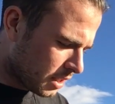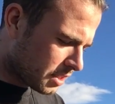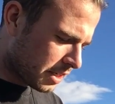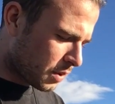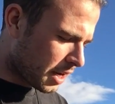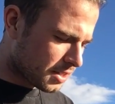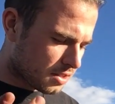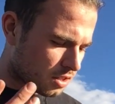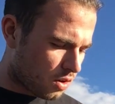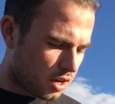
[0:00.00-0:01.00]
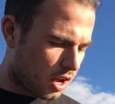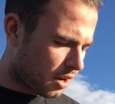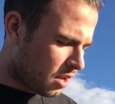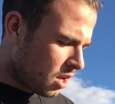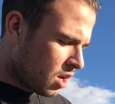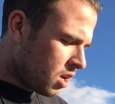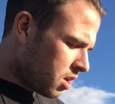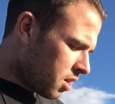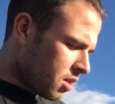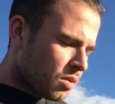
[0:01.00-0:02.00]
See, what else is going on?
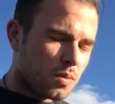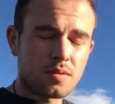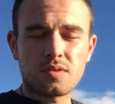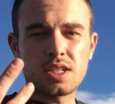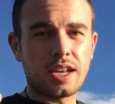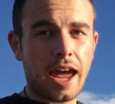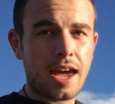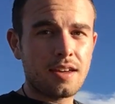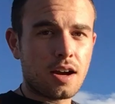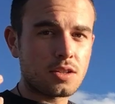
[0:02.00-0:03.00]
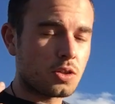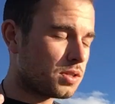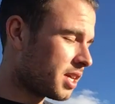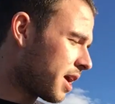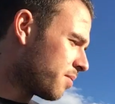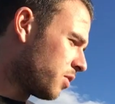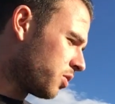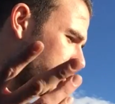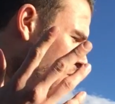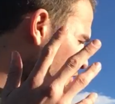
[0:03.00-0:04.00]
Today, on Tuesday,
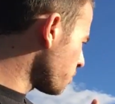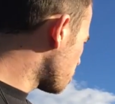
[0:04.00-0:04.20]
moon going over